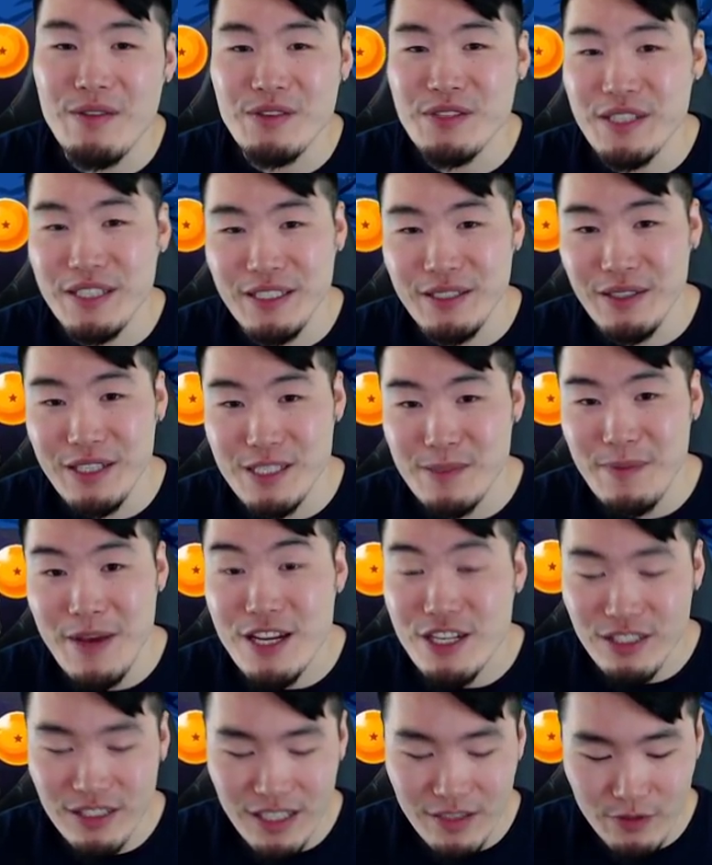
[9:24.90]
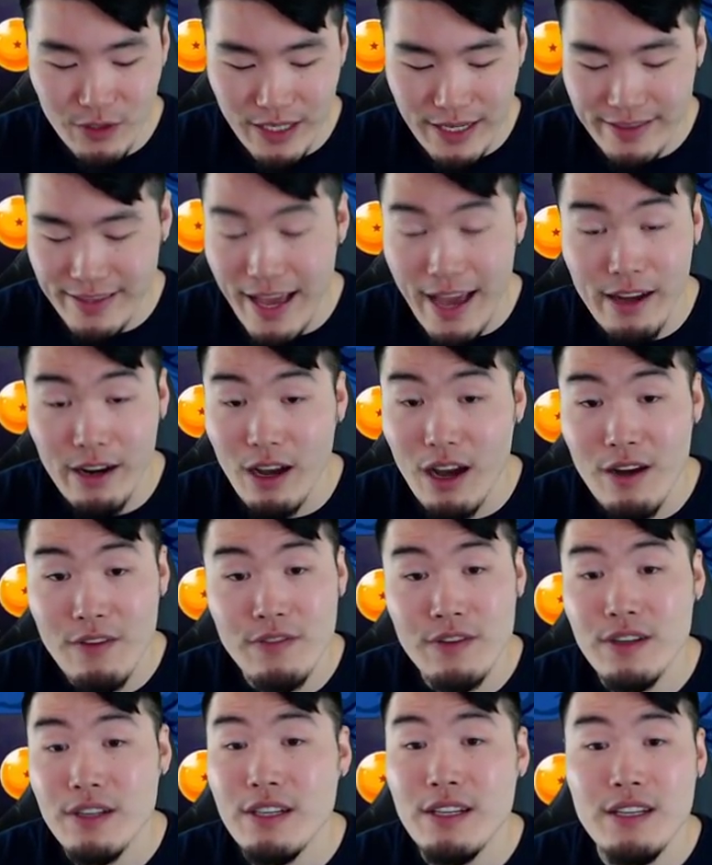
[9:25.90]
skill, especially if you get that off.
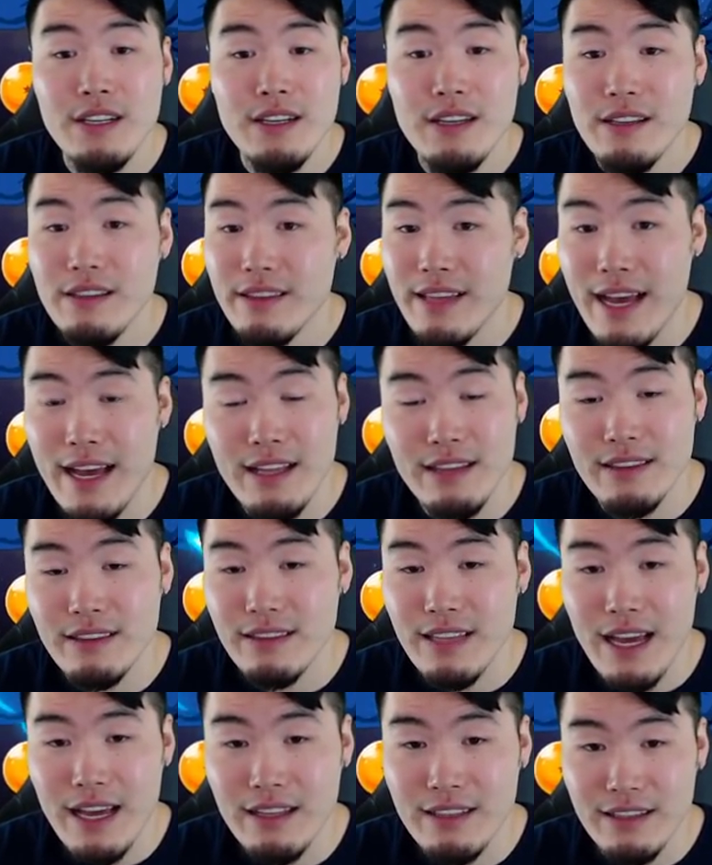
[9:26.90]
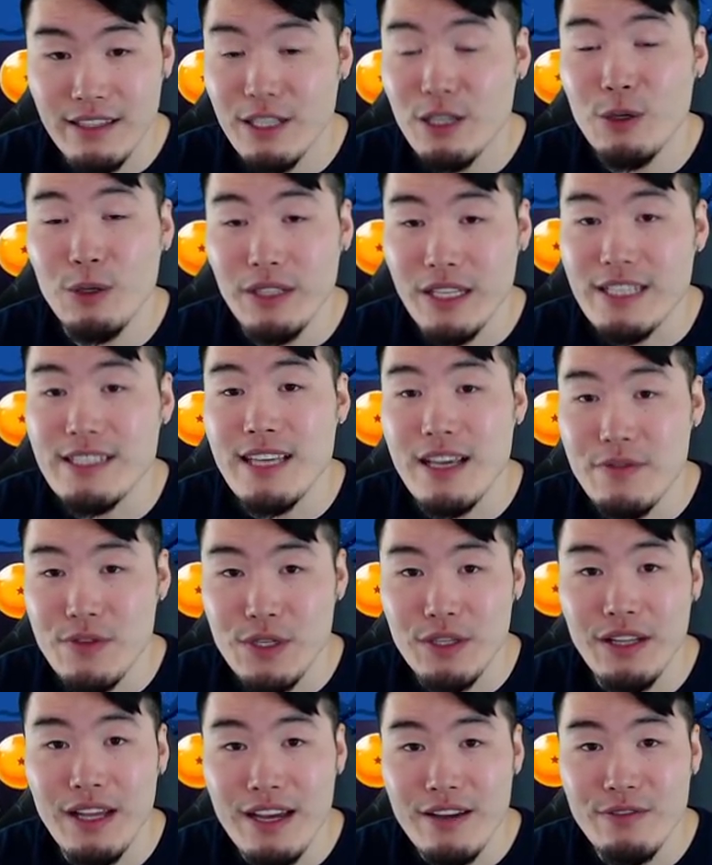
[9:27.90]
That that literally saves your
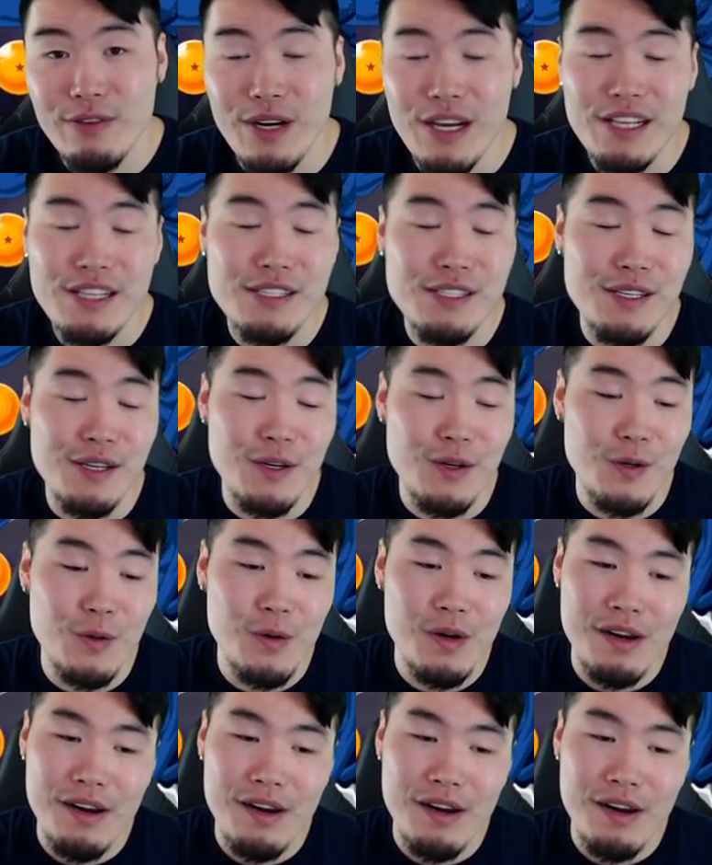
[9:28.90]
life, right? So,